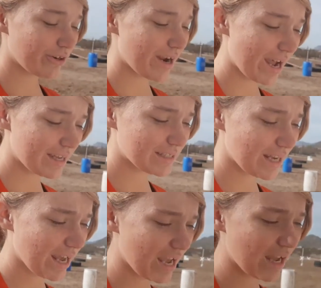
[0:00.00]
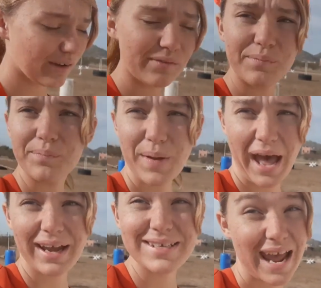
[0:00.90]
has a
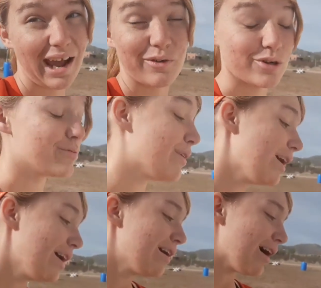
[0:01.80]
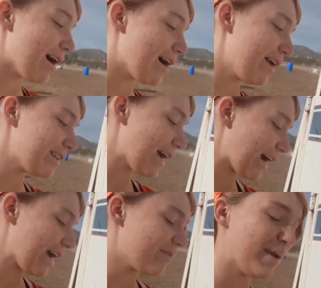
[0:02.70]
back tack room, and
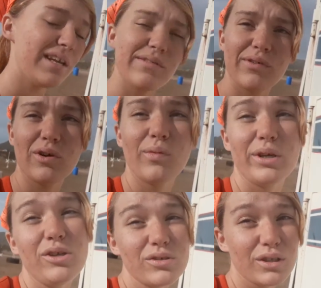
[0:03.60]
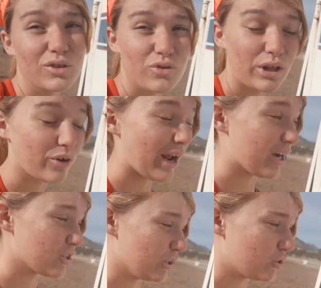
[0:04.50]
that kind of made it difficult when using the trailer to
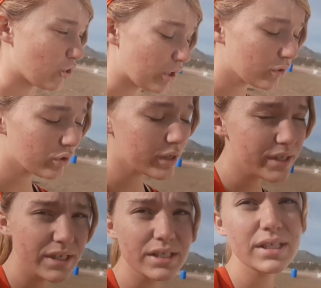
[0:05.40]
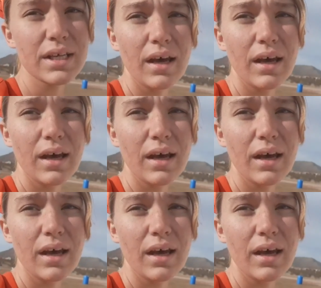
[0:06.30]
actually trailer horses.